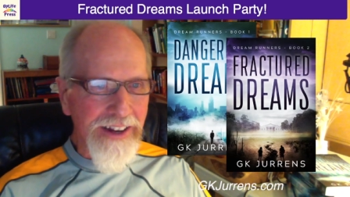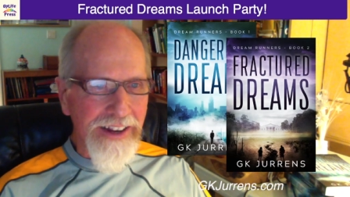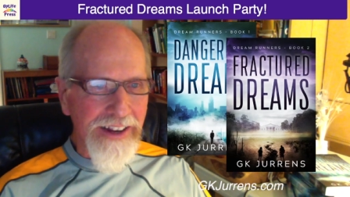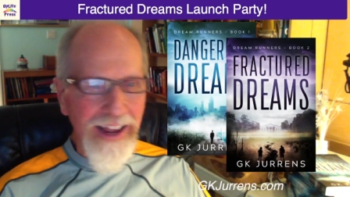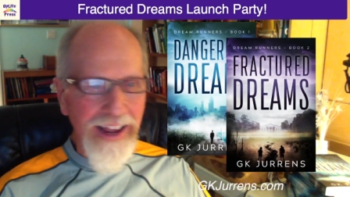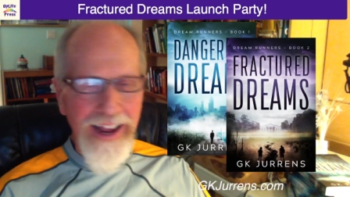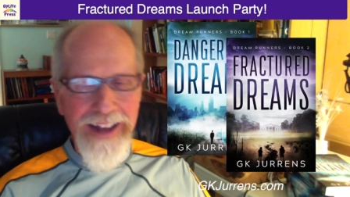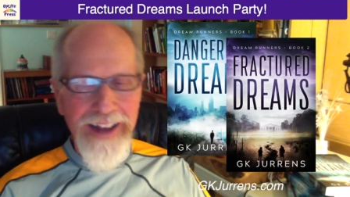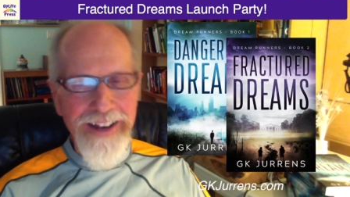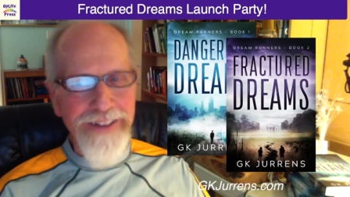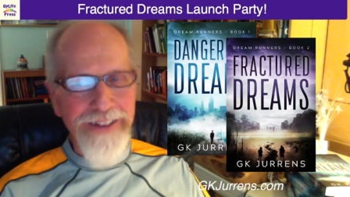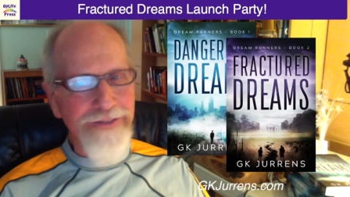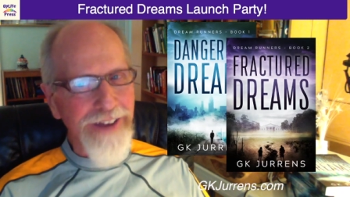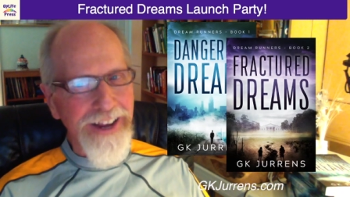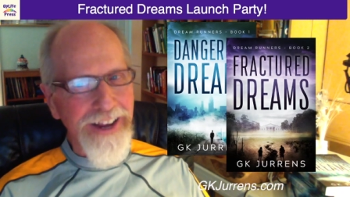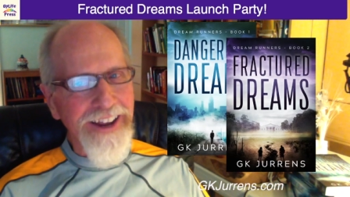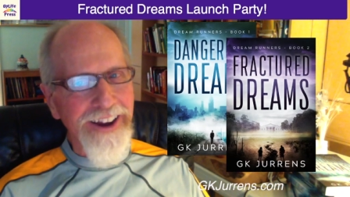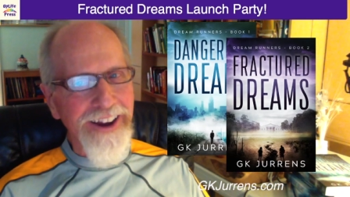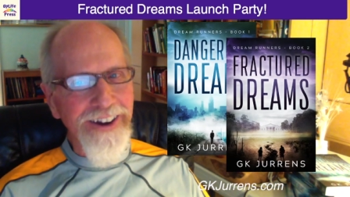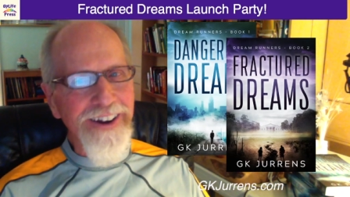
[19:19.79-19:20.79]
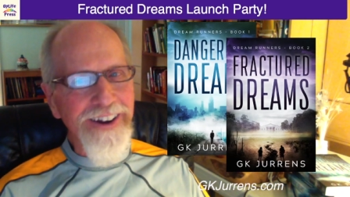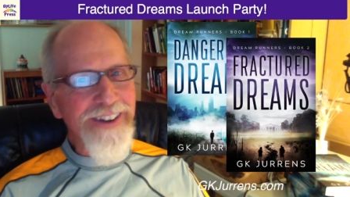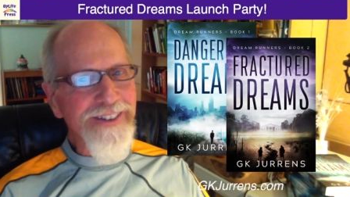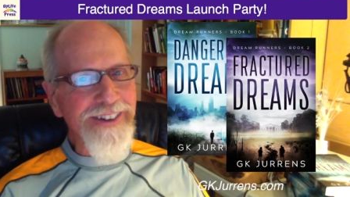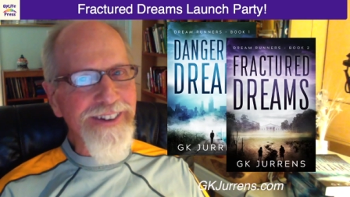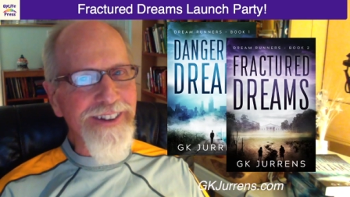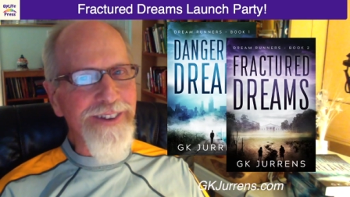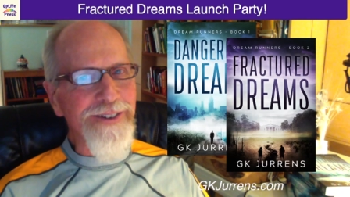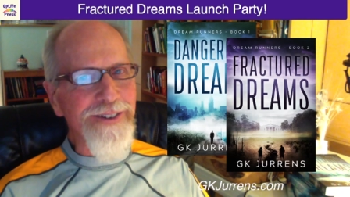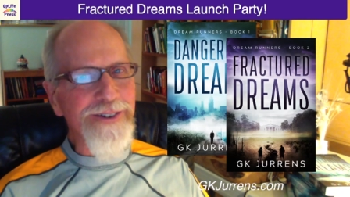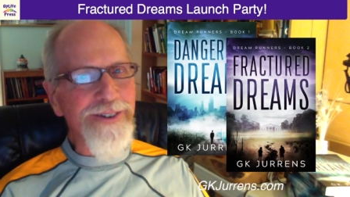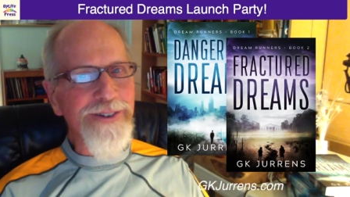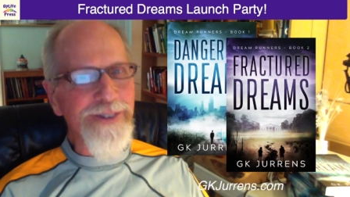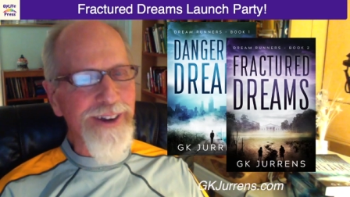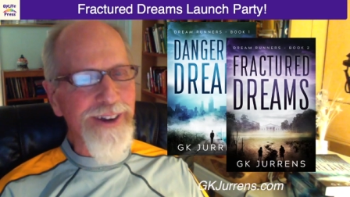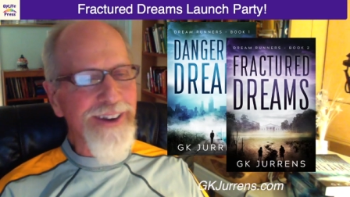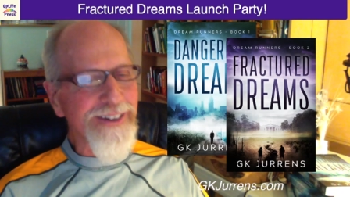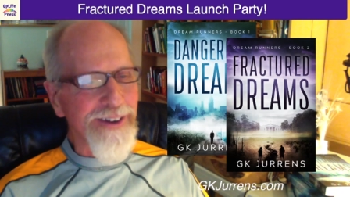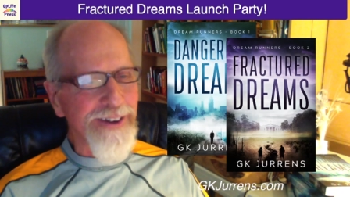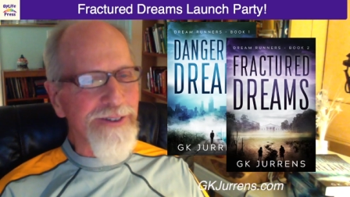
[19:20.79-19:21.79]
Yeah, I live vicariously through
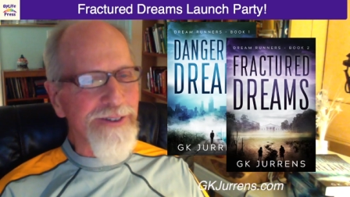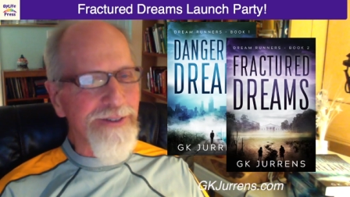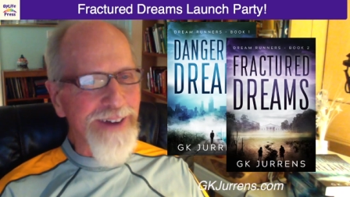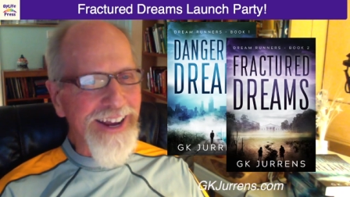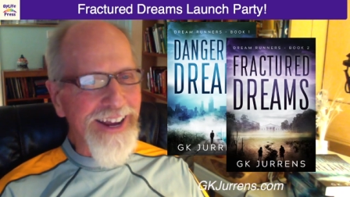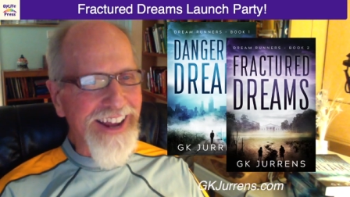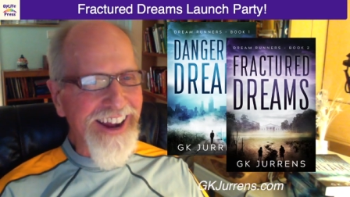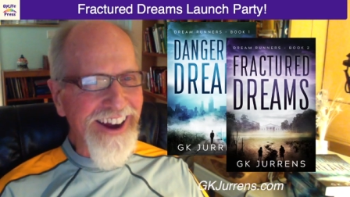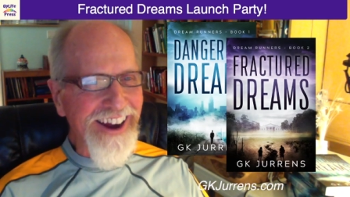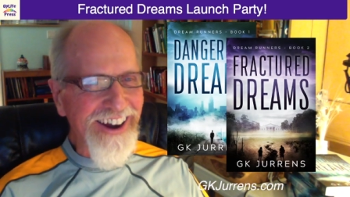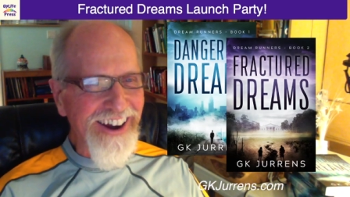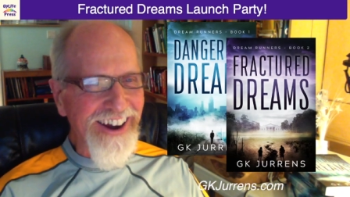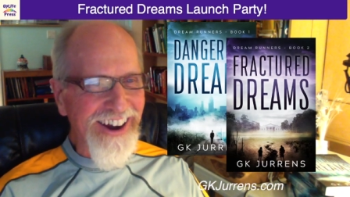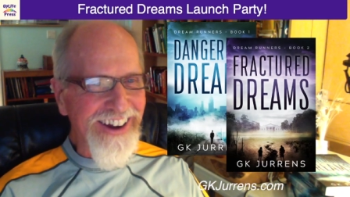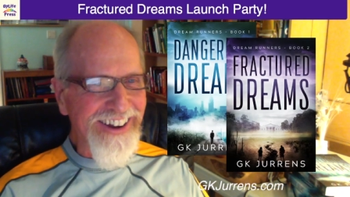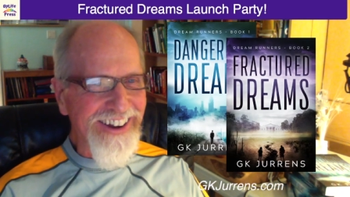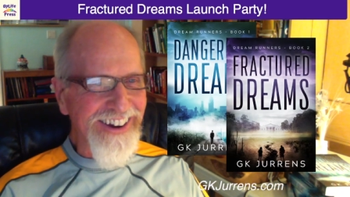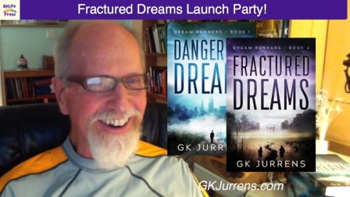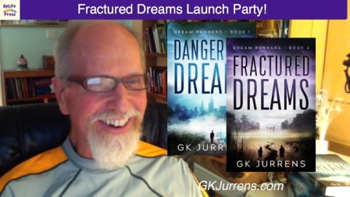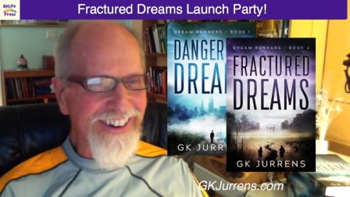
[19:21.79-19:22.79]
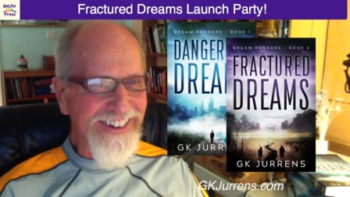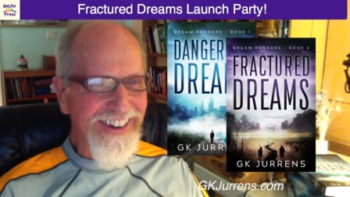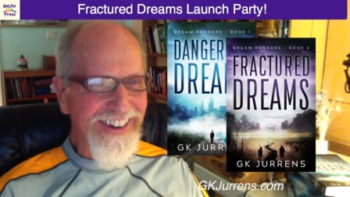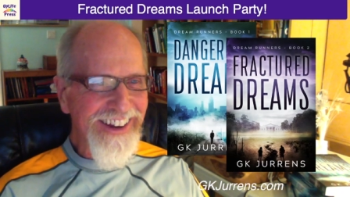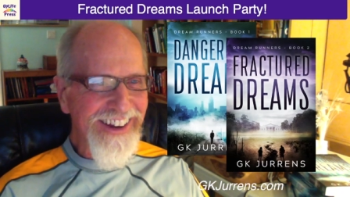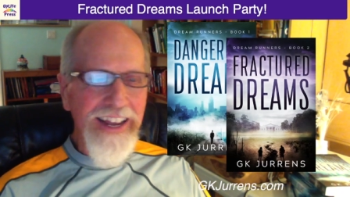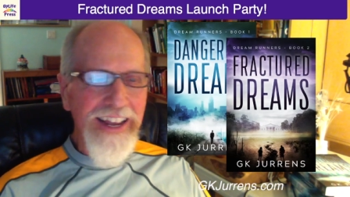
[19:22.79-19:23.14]
some of my characters.